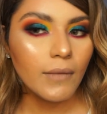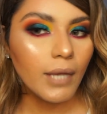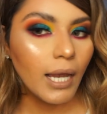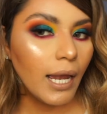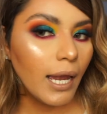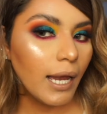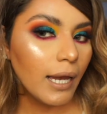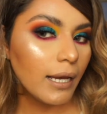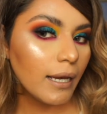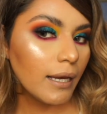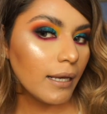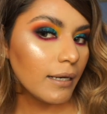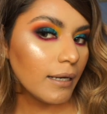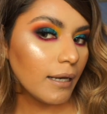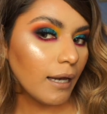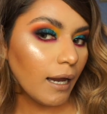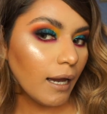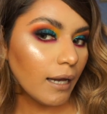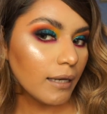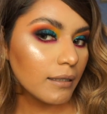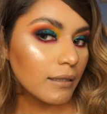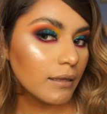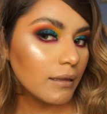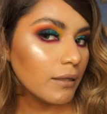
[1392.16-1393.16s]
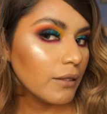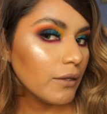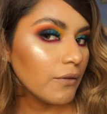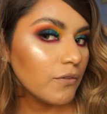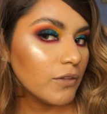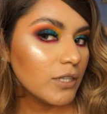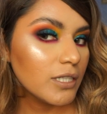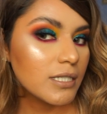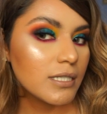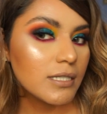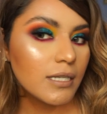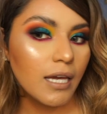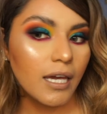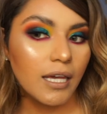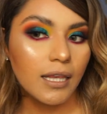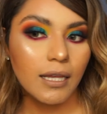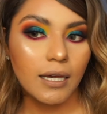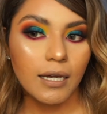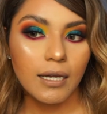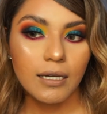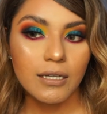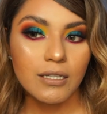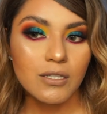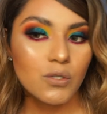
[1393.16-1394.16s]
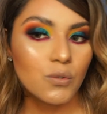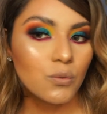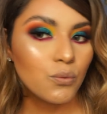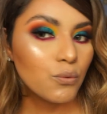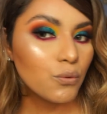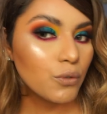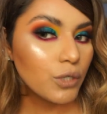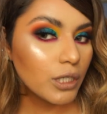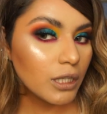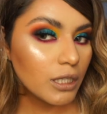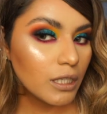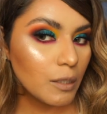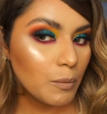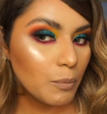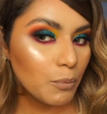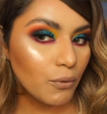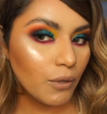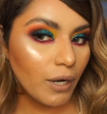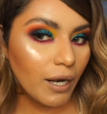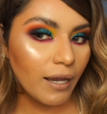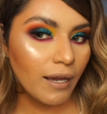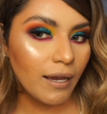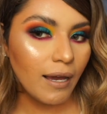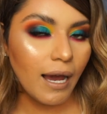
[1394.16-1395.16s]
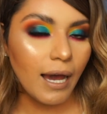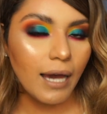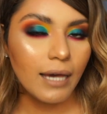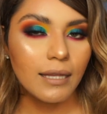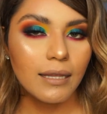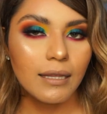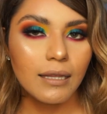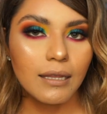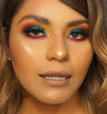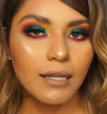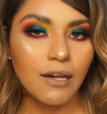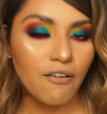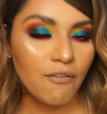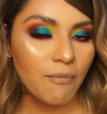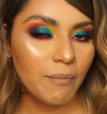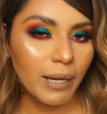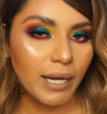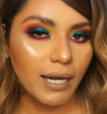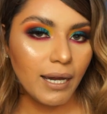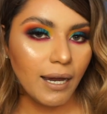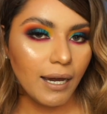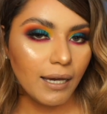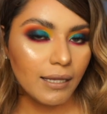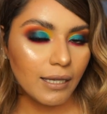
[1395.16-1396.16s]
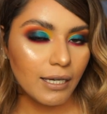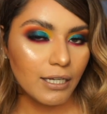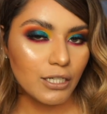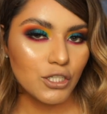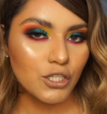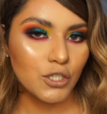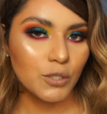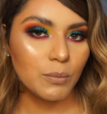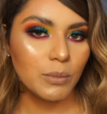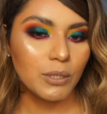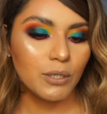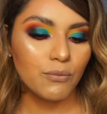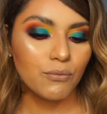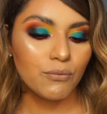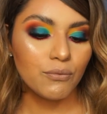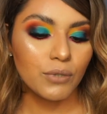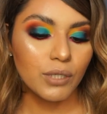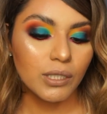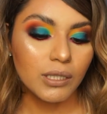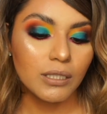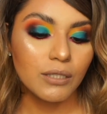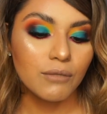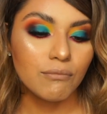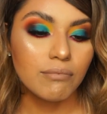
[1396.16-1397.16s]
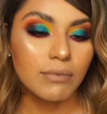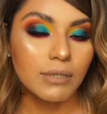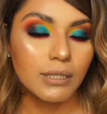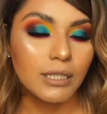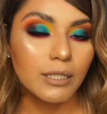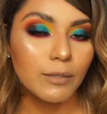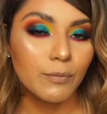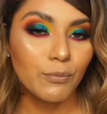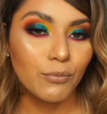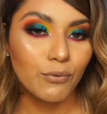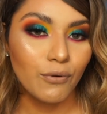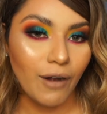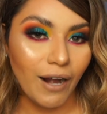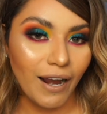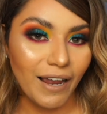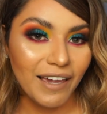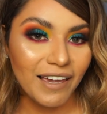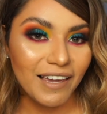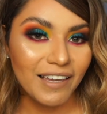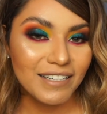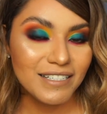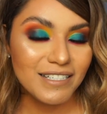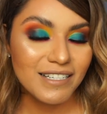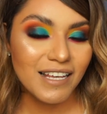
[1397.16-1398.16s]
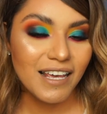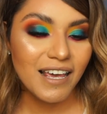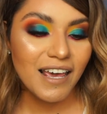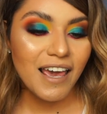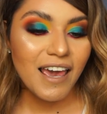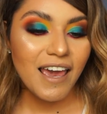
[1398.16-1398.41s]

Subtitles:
And I love this highlight. It's really bright. I love my highlight to be really, really bright.